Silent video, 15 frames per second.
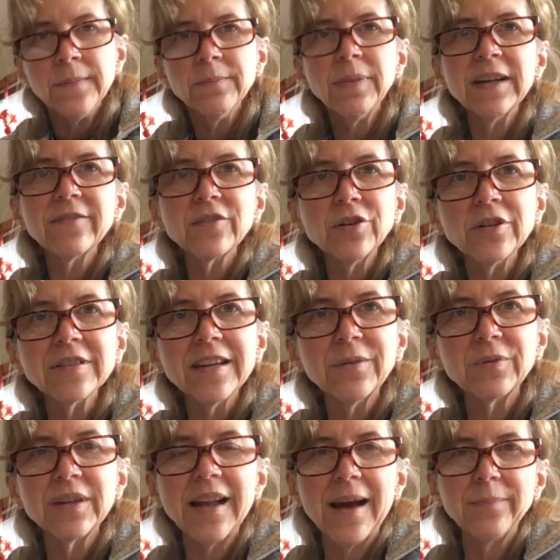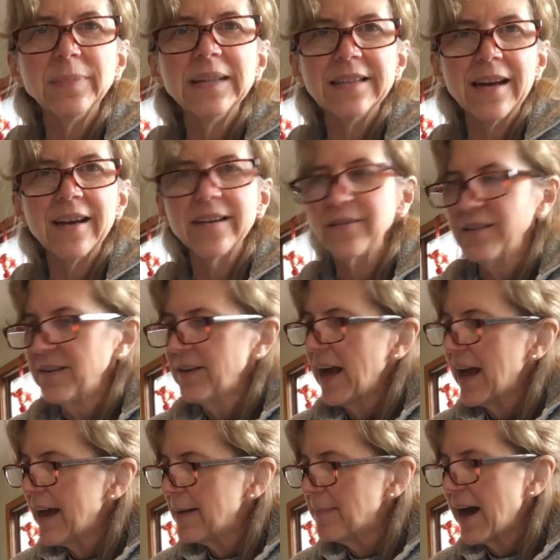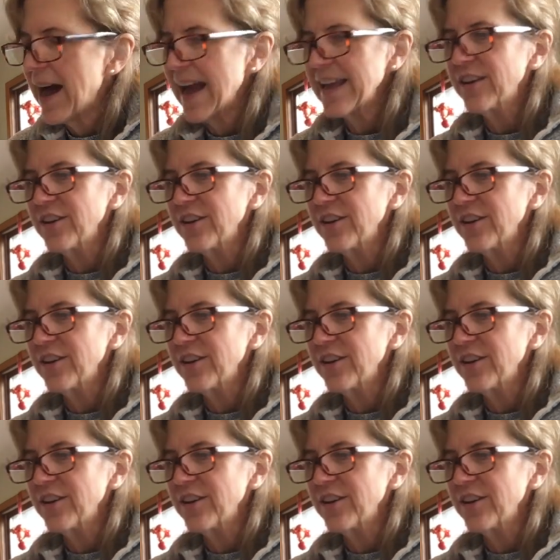But of course I would not be done. I